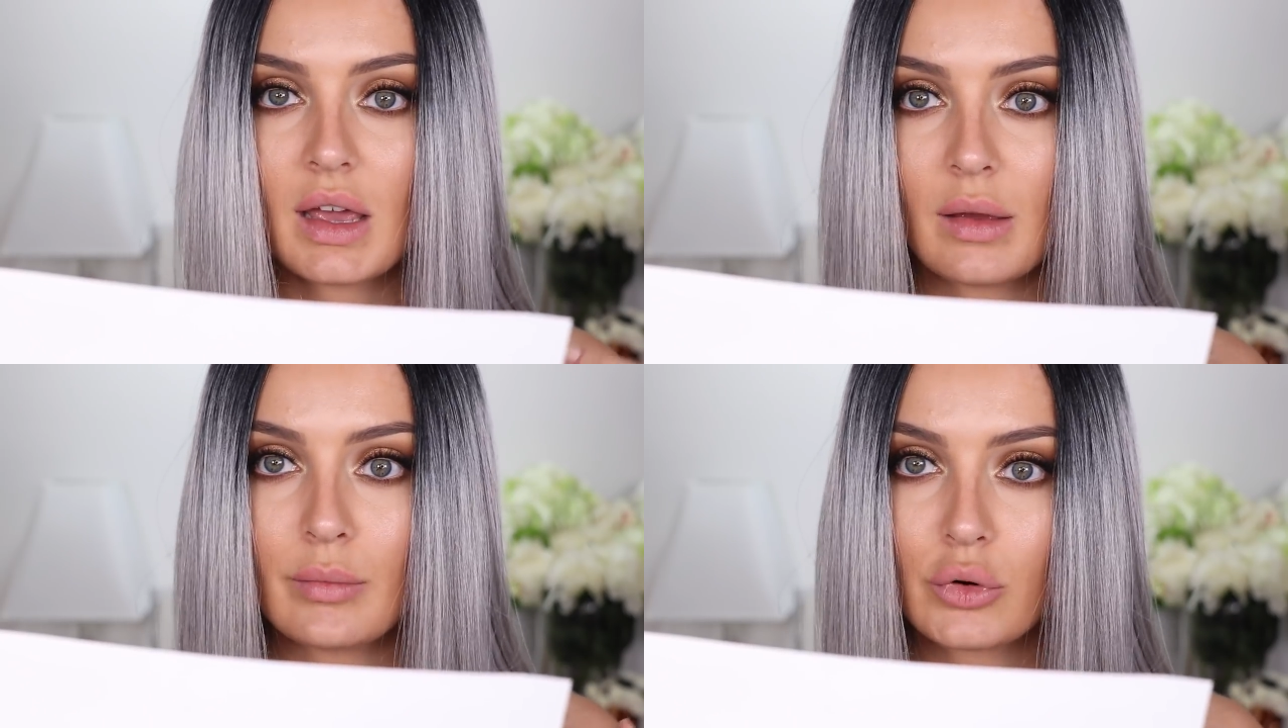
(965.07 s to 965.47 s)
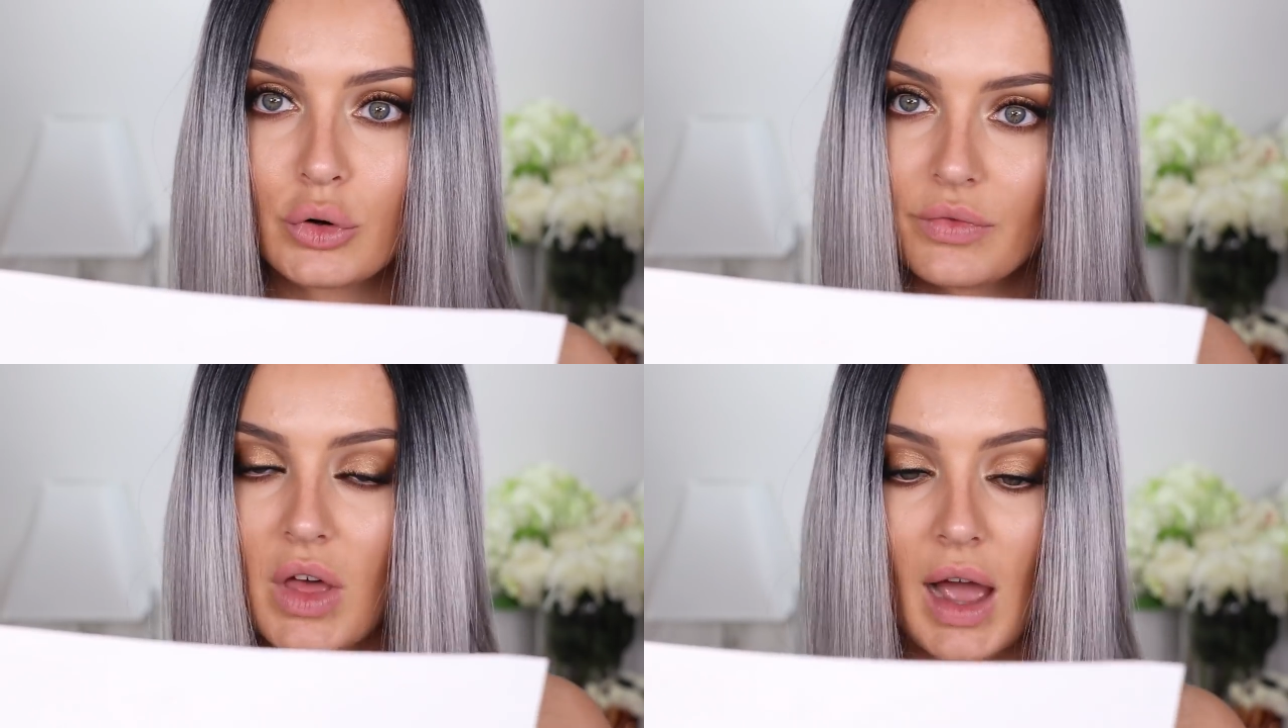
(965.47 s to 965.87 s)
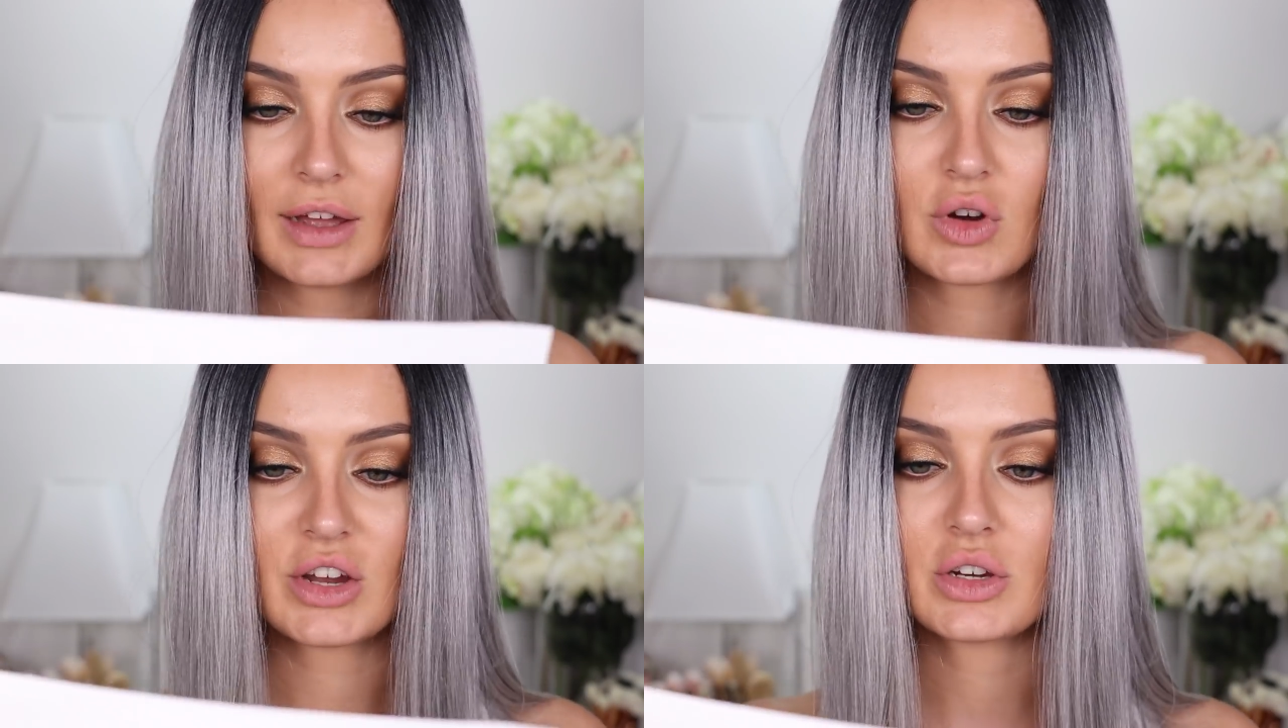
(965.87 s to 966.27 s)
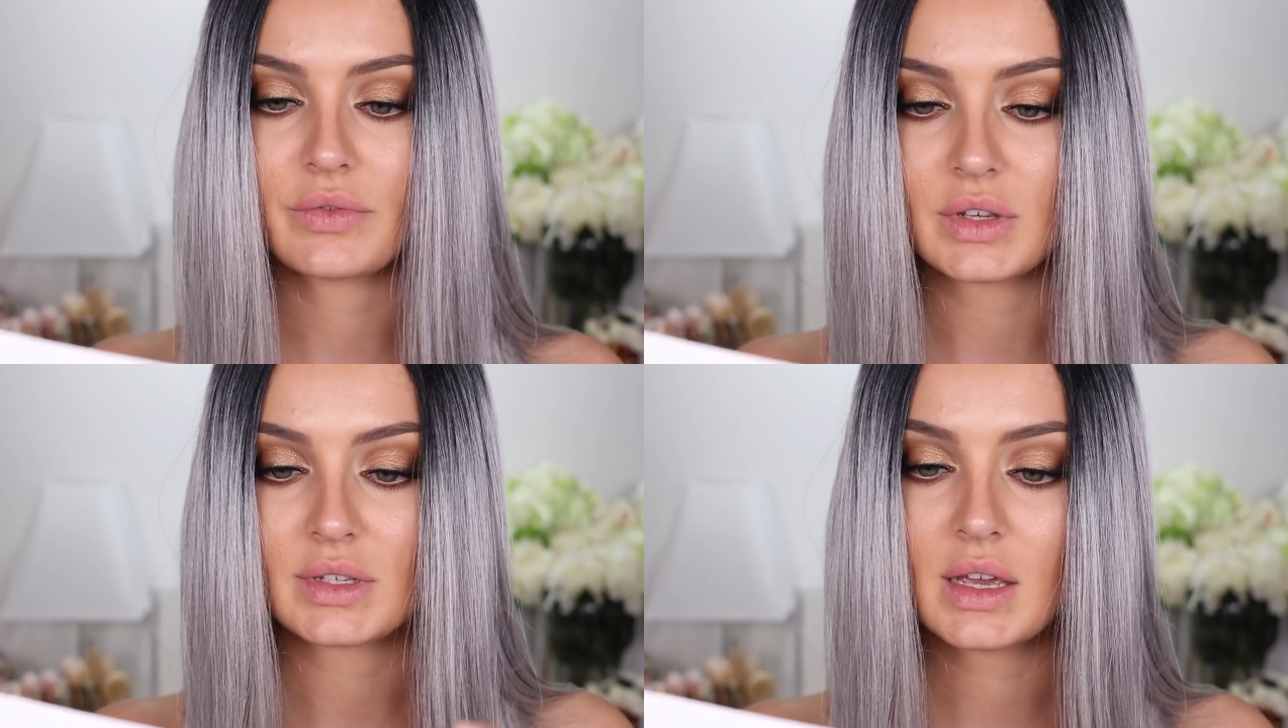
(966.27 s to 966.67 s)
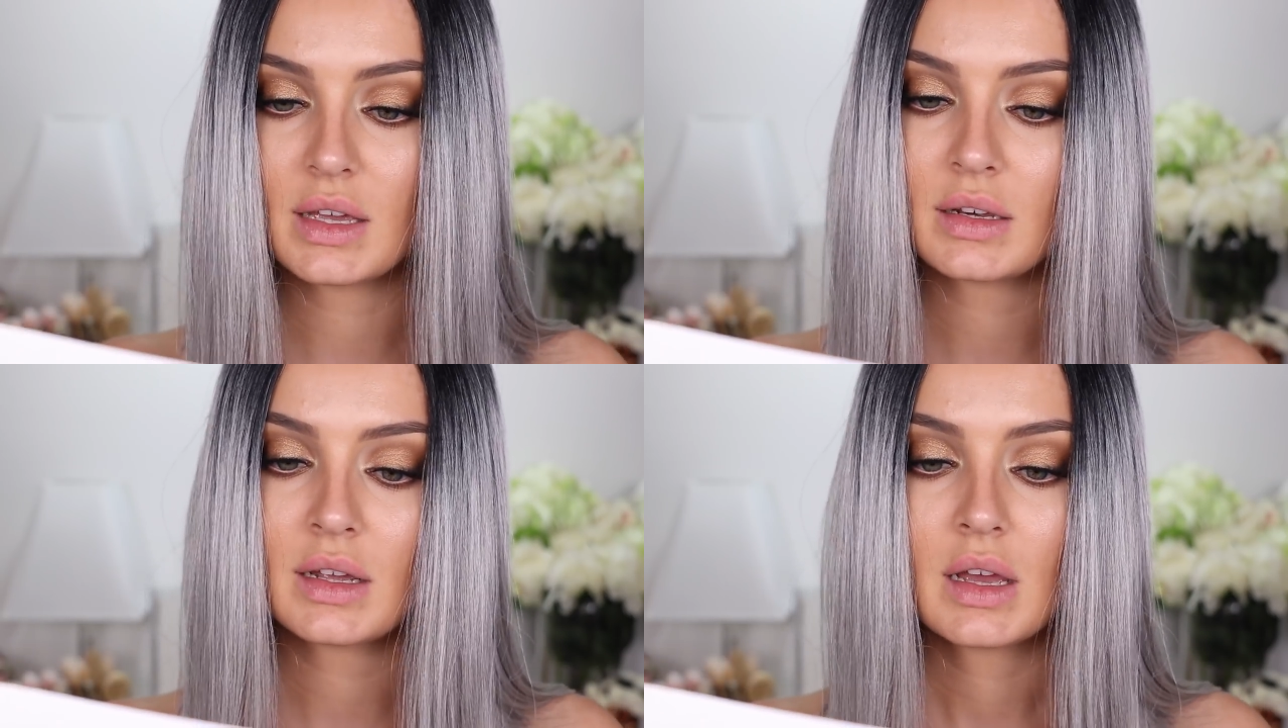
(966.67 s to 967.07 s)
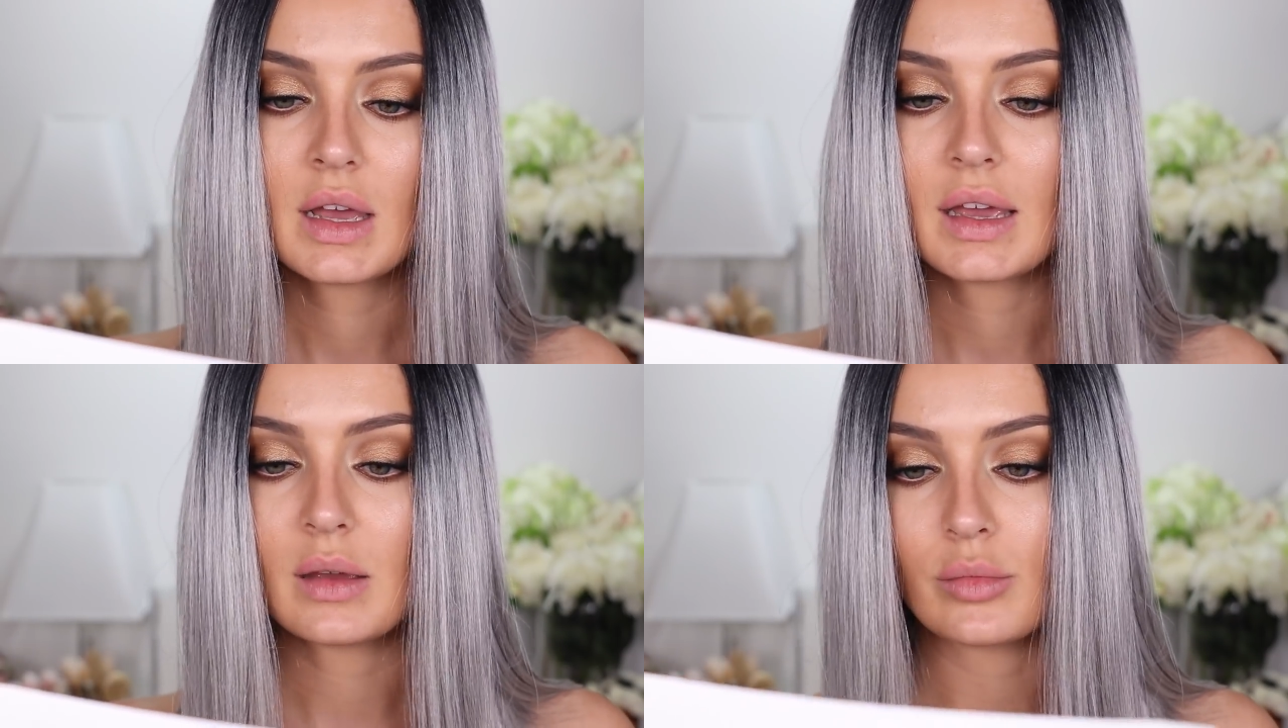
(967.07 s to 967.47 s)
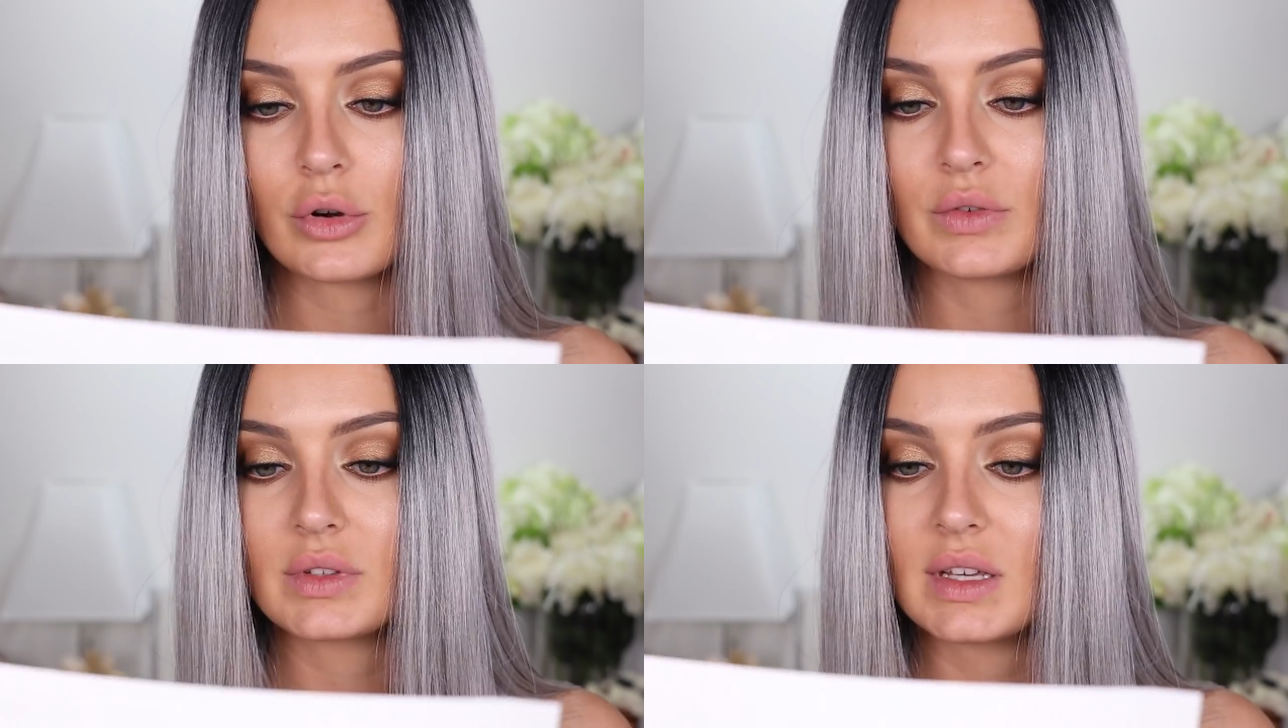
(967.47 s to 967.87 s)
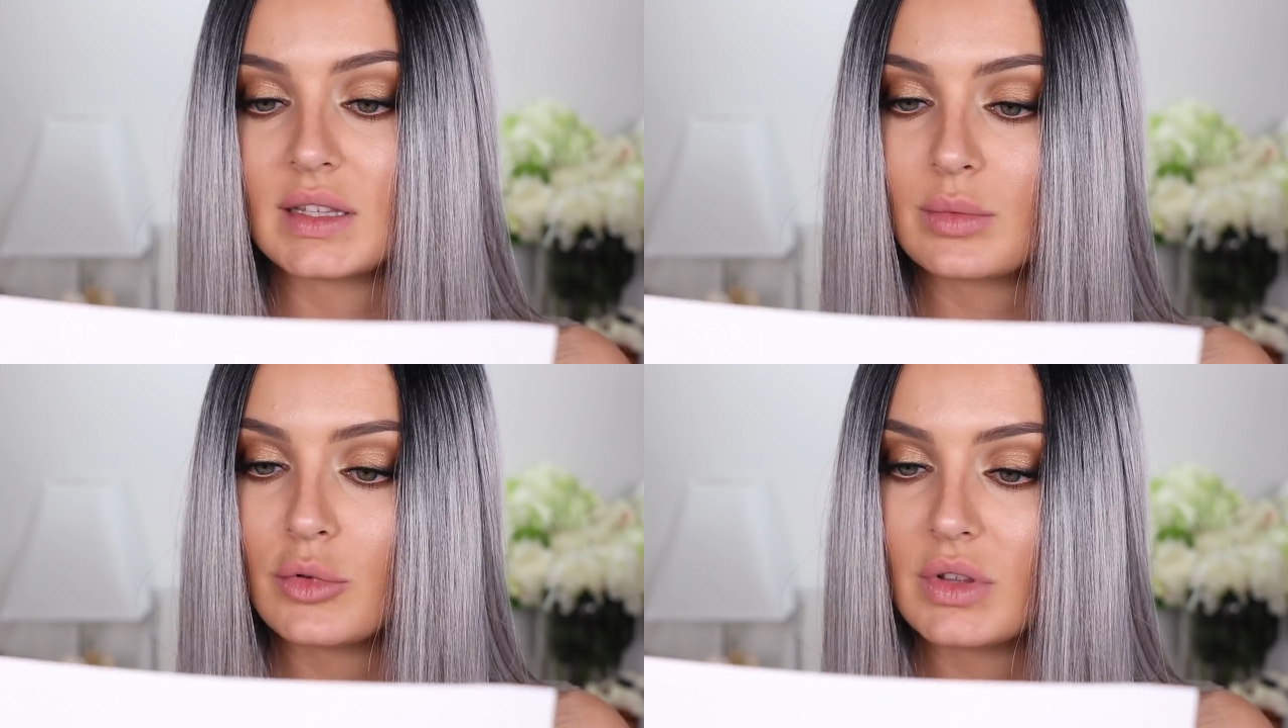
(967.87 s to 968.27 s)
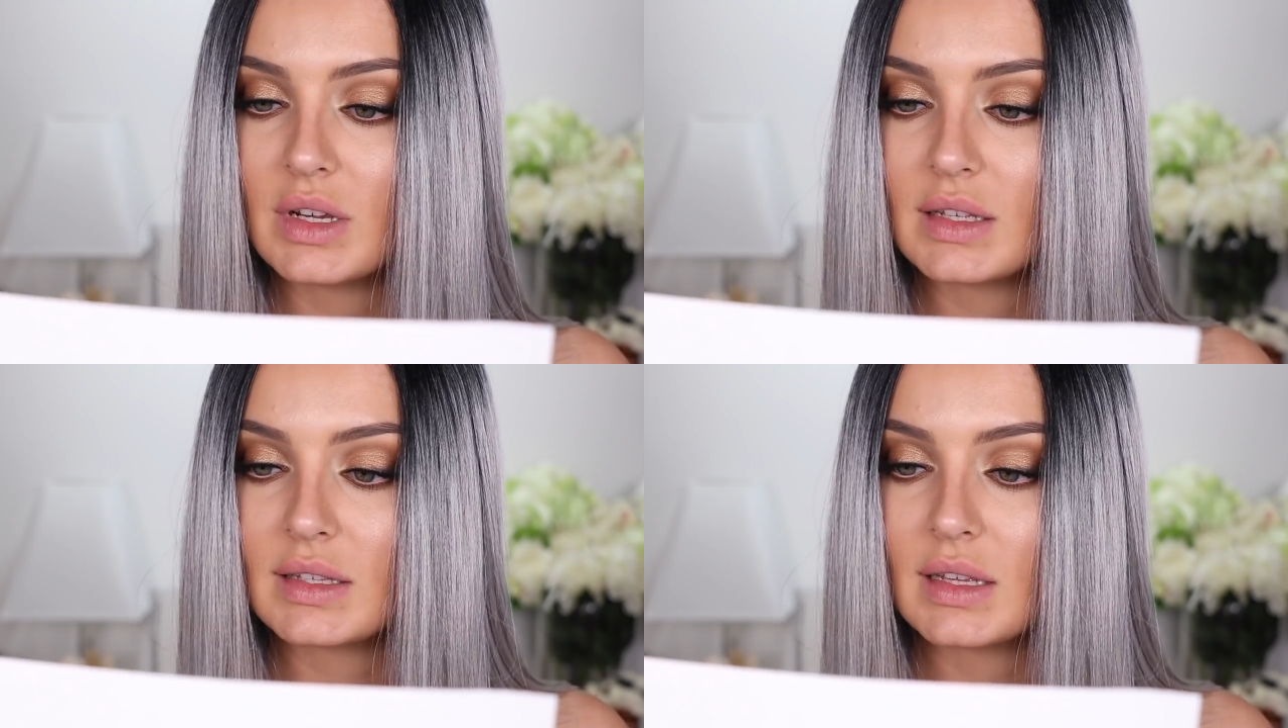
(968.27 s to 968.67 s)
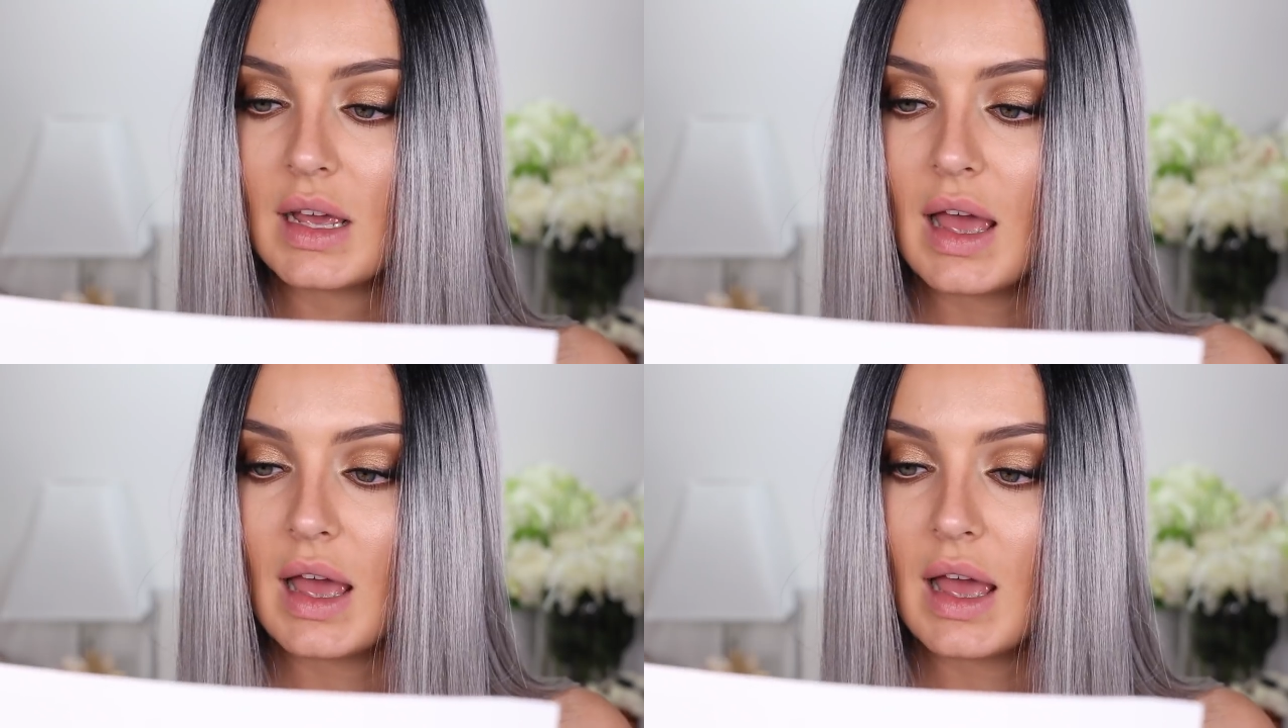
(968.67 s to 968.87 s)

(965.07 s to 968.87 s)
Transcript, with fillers: improve the hydration of your skin, improve skin smoothness,